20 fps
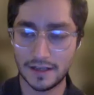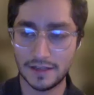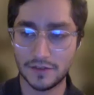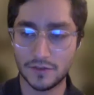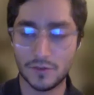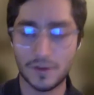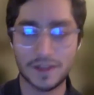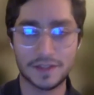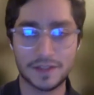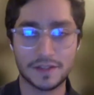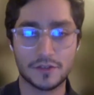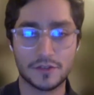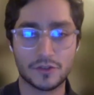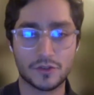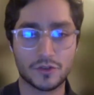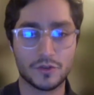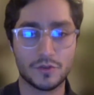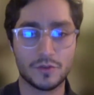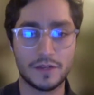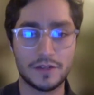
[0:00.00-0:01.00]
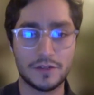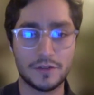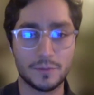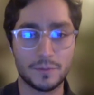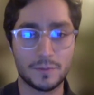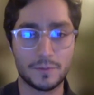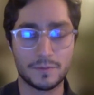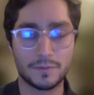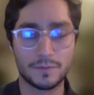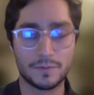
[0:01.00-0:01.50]
the West, it's true. We do
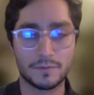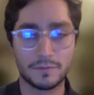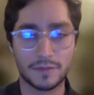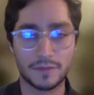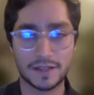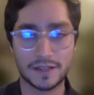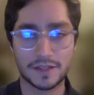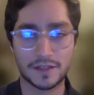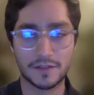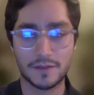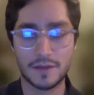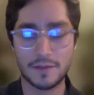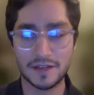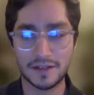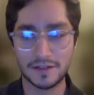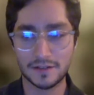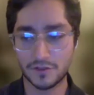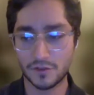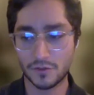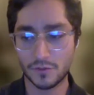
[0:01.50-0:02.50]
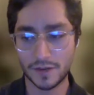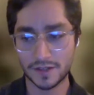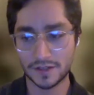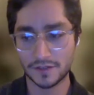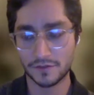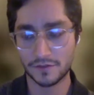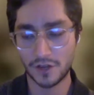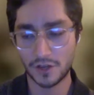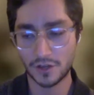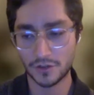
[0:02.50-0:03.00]
place, I mean, the
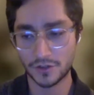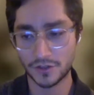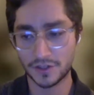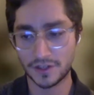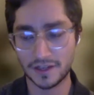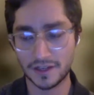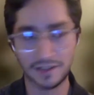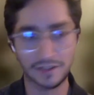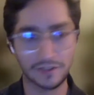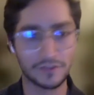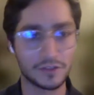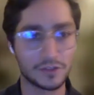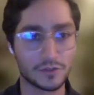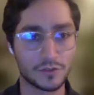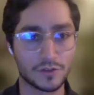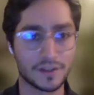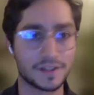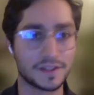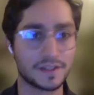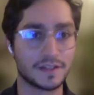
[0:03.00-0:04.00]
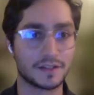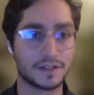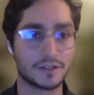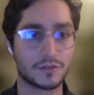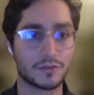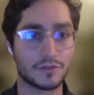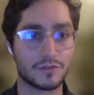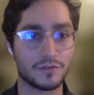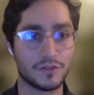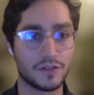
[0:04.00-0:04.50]
West follows an individualistic
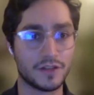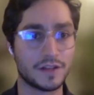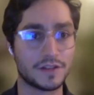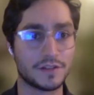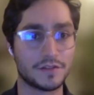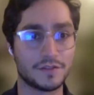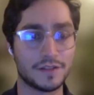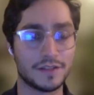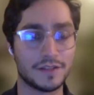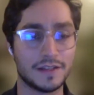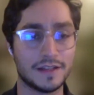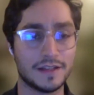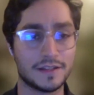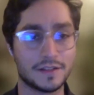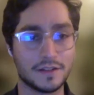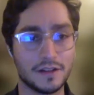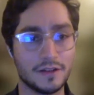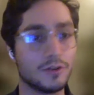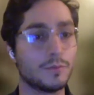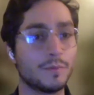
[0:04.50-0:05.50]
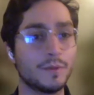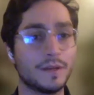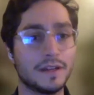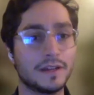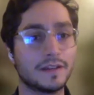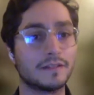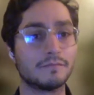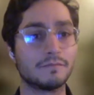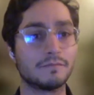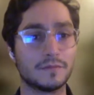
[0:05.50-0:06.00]
sort of philosophy as
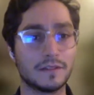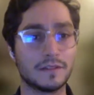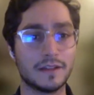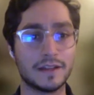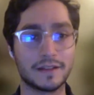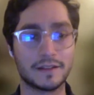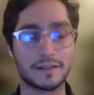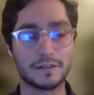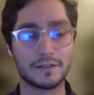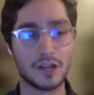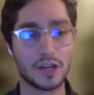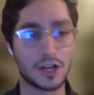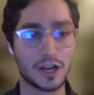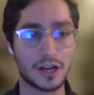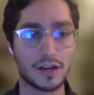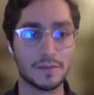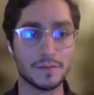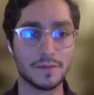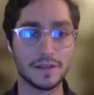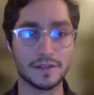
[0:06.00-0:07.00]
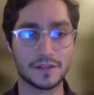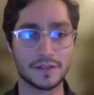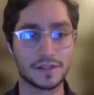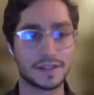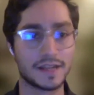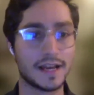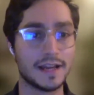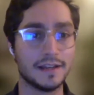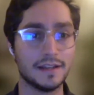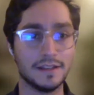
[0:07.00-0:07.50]
underpinning like economy,
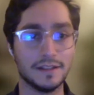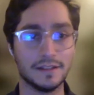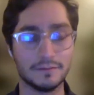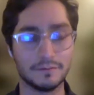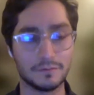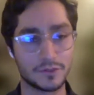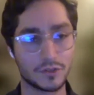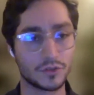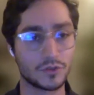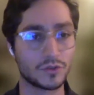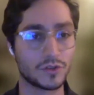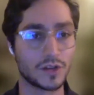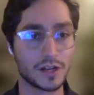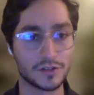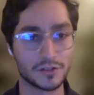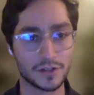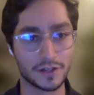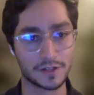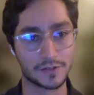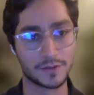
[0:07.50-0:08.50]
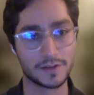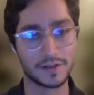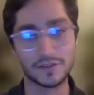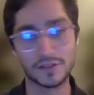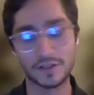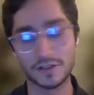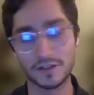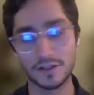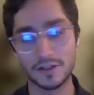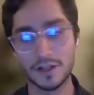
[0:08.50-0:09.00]
society, social contracts,
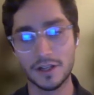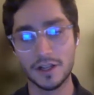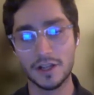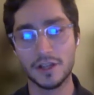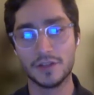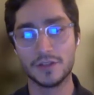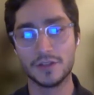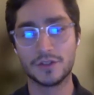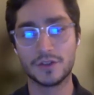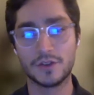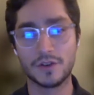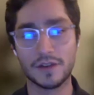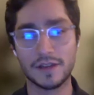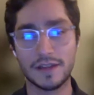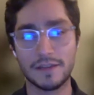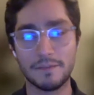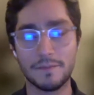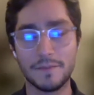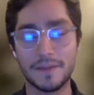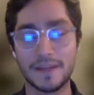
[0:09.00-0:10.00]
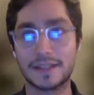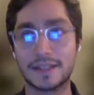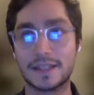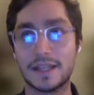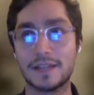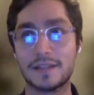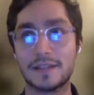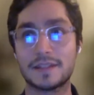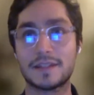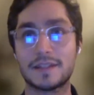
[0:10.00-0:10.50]
whatever. So it makes
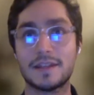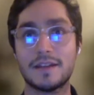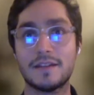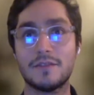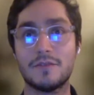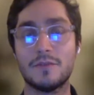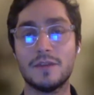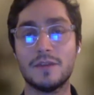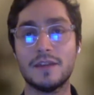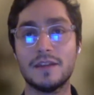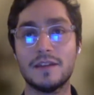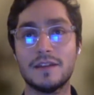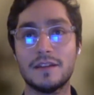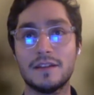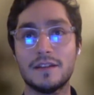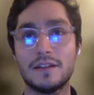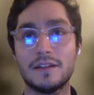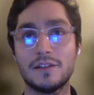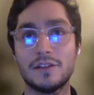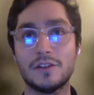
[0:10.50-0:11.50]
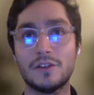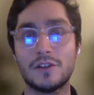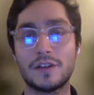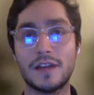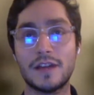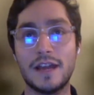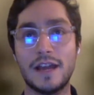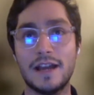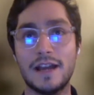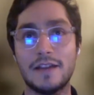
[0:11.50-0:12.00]
sense that we look
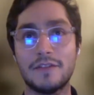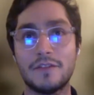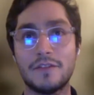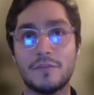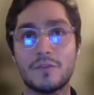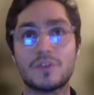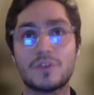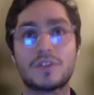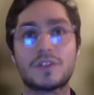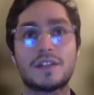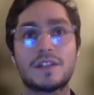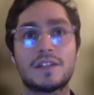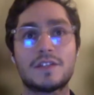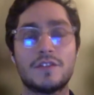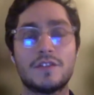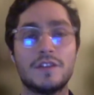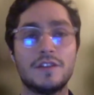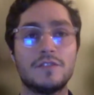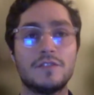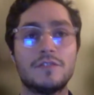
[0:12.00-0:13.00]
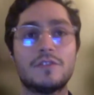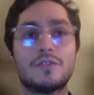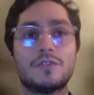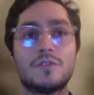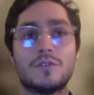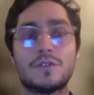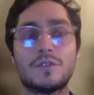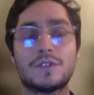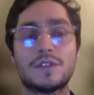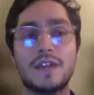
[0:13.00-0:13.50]
at the most successful
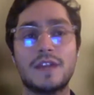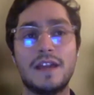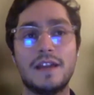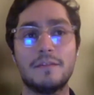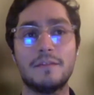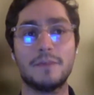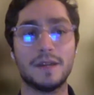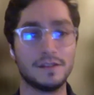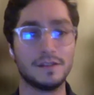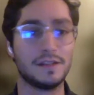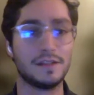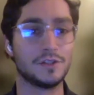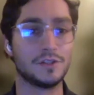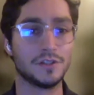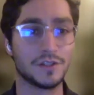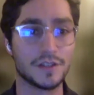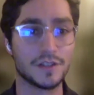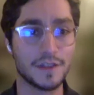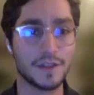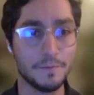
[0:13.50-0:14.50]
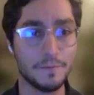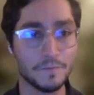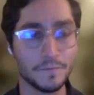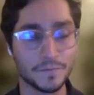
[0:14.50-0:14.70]
individuals and pay attention to them.